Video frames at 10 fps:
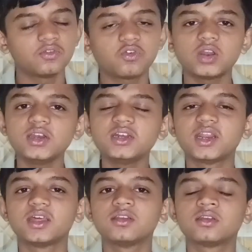For
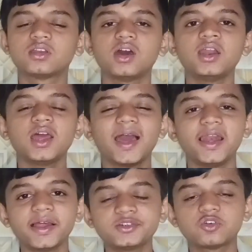instance, an
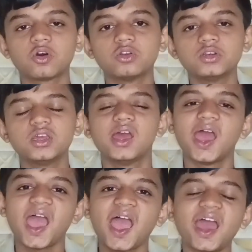electron,
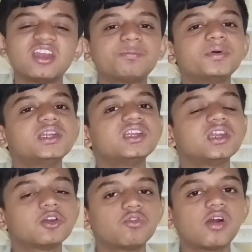as per its
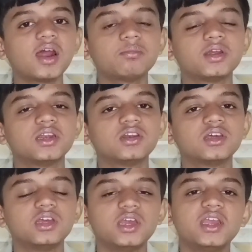requirement,
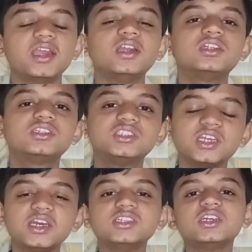it
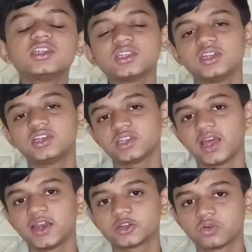changes its
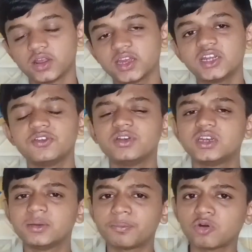
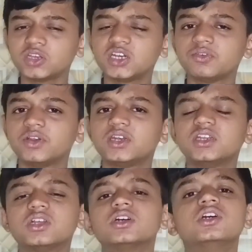electronegativity,
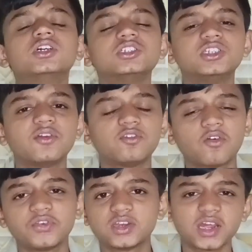positivity, the shift
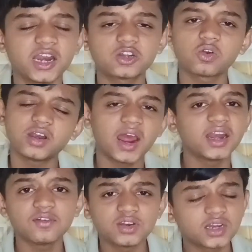of its electron,
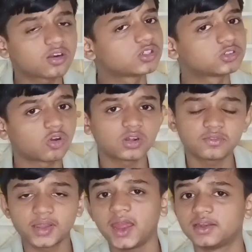and every sort
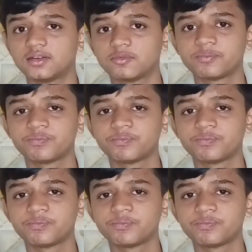of that.